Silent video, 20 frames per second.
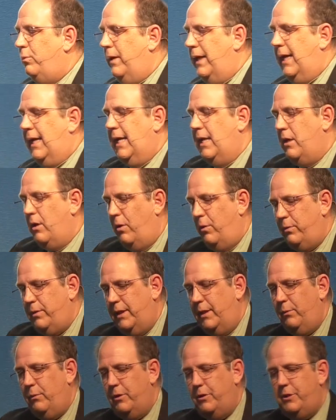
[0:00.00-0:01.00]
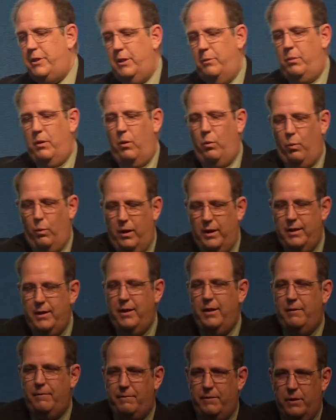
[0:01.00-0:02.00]
We can only worship
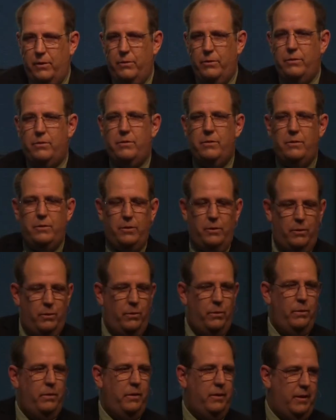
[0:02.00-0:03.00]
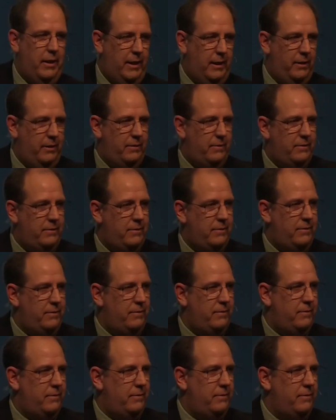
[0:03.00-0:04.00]
one of those two things.